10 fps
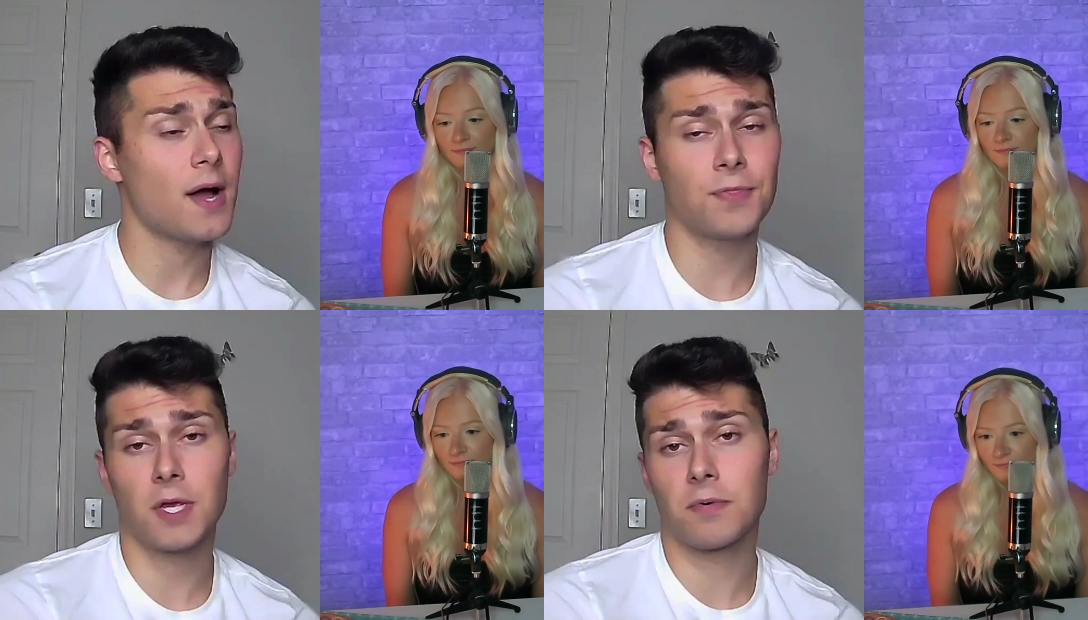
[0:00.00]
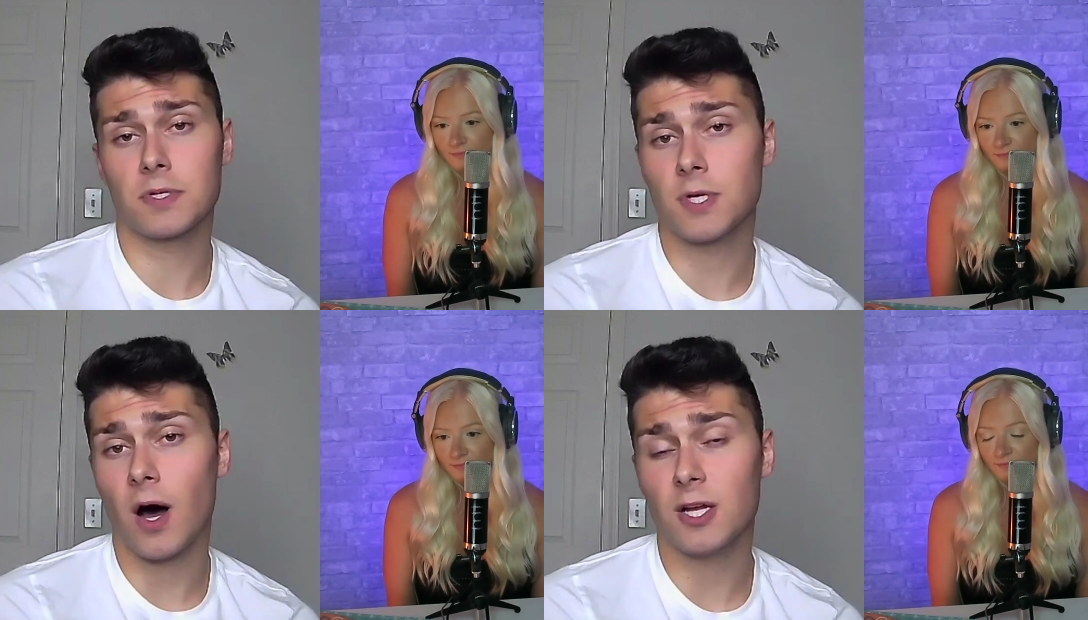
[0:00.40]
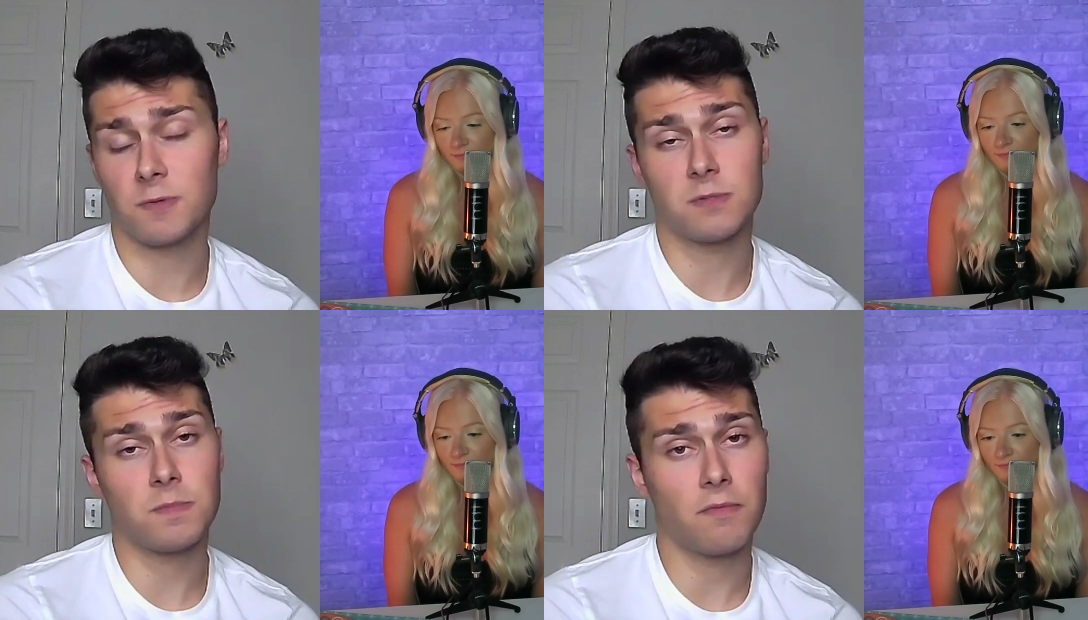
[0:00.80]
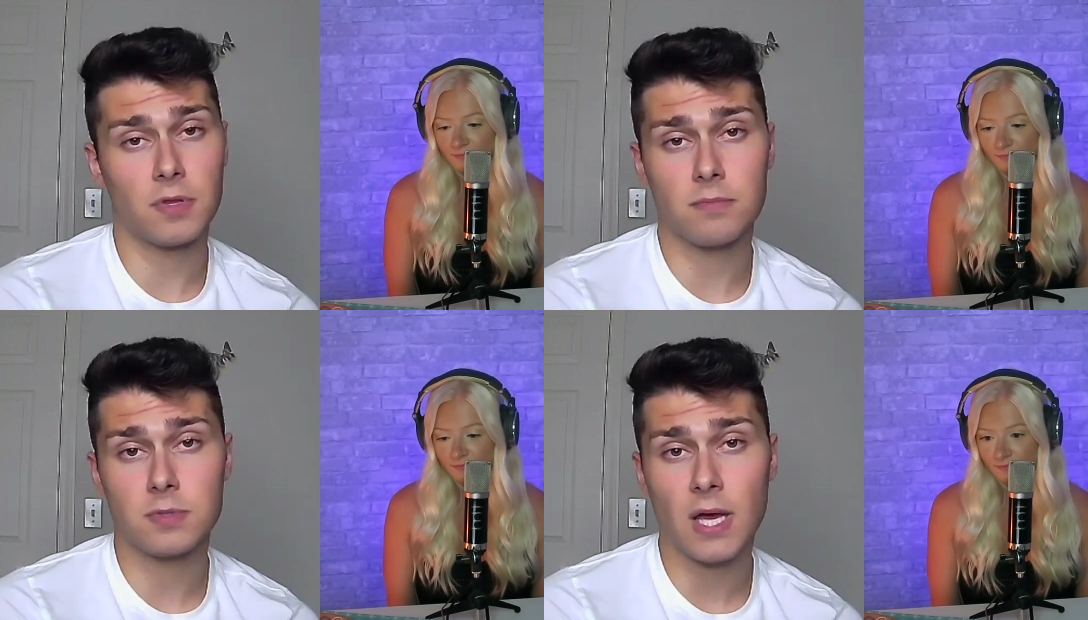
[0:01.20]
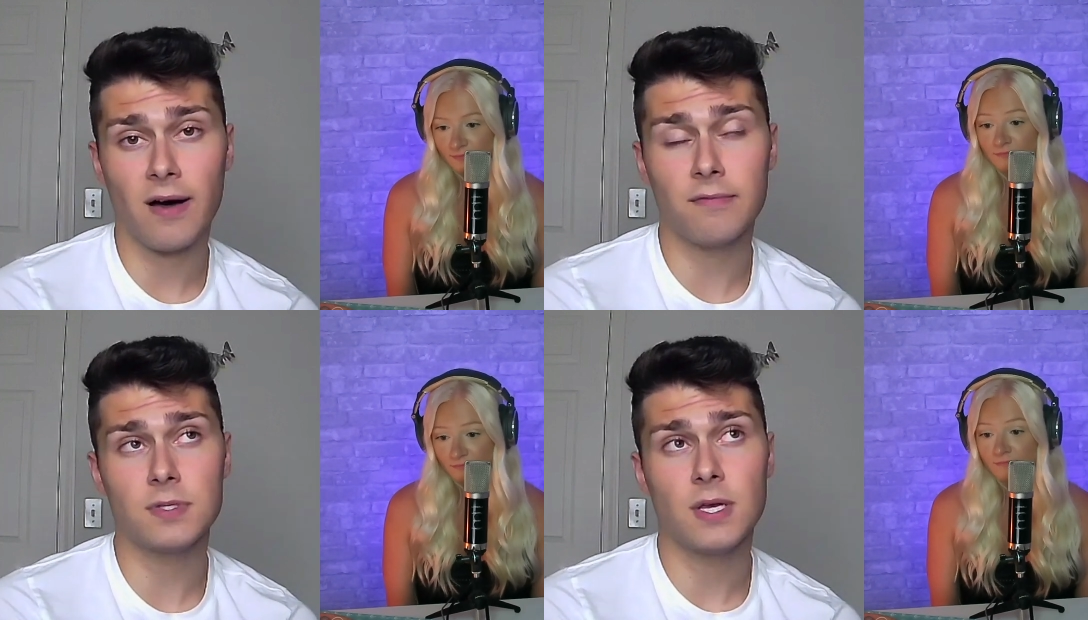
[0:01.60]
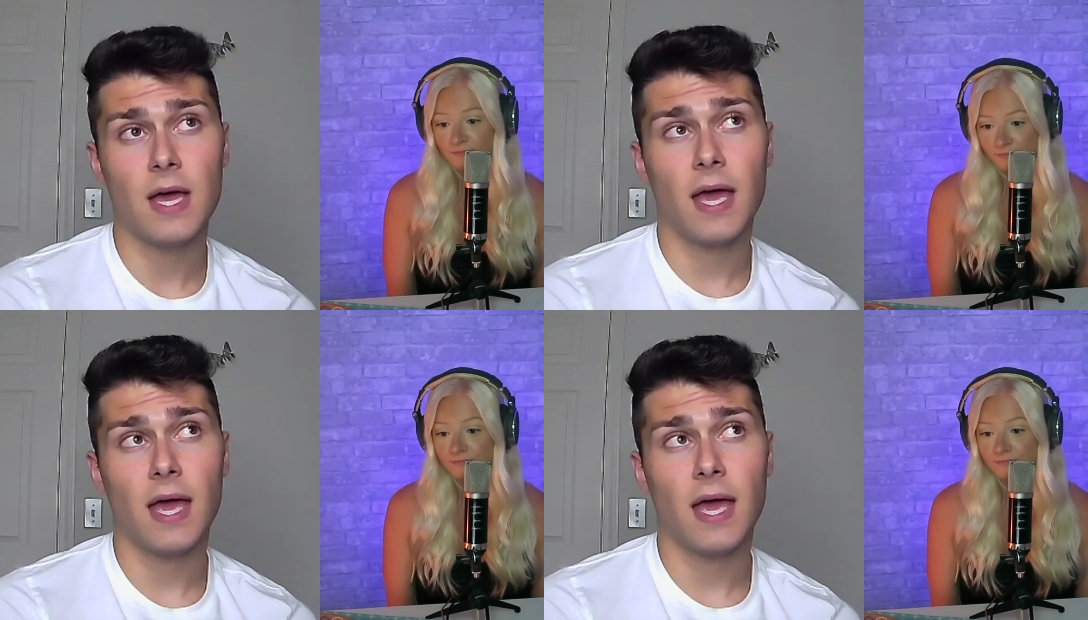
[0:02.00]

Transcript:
Speaker 1: I think the results will speak for themselves.